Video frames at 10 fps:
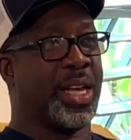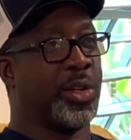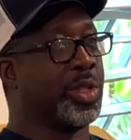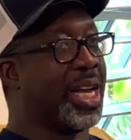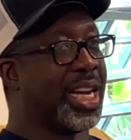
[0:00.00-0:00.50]

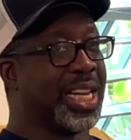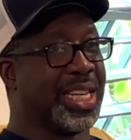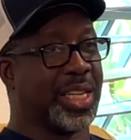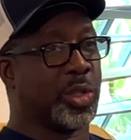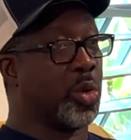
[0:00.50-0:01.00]
We're talking a
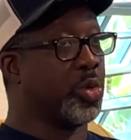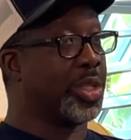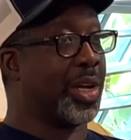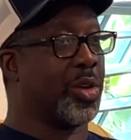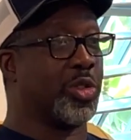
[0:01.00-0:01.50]

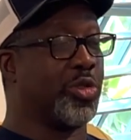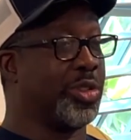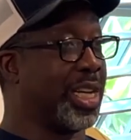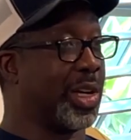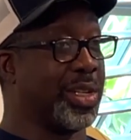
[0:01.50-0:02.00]
2-second,
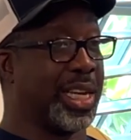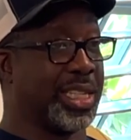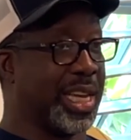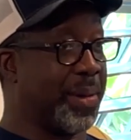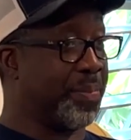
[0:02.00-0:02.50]
3-second
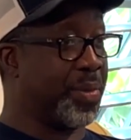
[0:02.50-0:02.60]
exam.